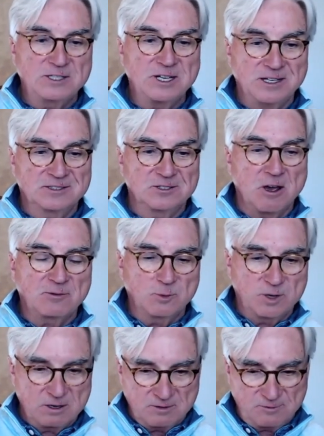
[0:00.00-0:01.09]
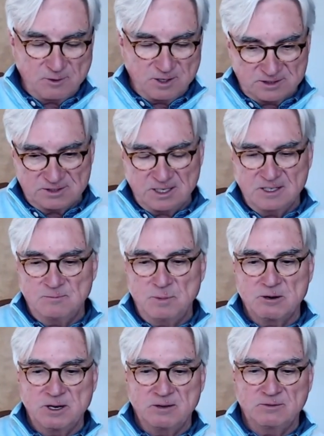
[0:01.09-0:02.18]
chain software for an extended period of